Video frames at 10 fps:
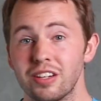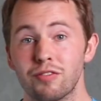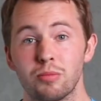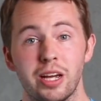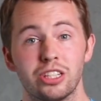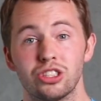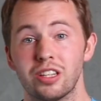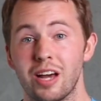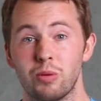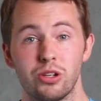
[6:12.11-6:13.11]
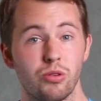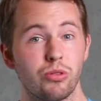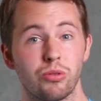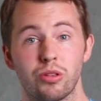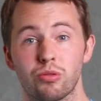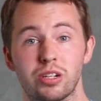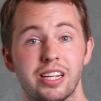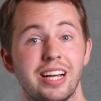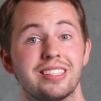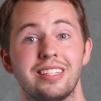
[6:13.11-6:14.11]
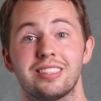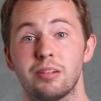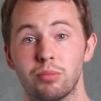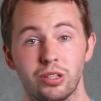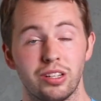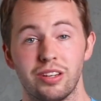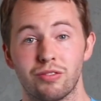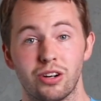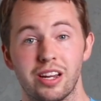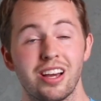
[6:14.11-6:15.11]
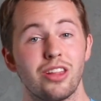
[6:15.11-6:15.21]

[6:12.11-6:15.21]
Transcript: information that we do through the 3 days is completely free.